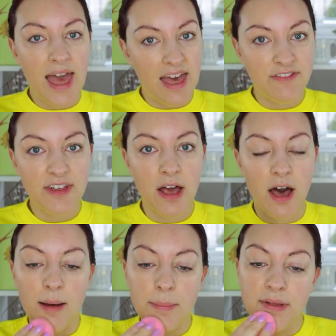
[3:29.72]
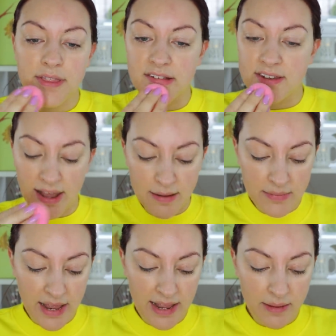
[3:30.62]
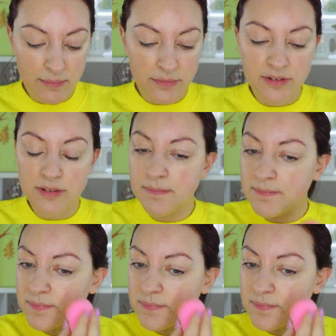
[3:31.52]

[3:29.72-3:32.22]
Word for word: effing up, the same names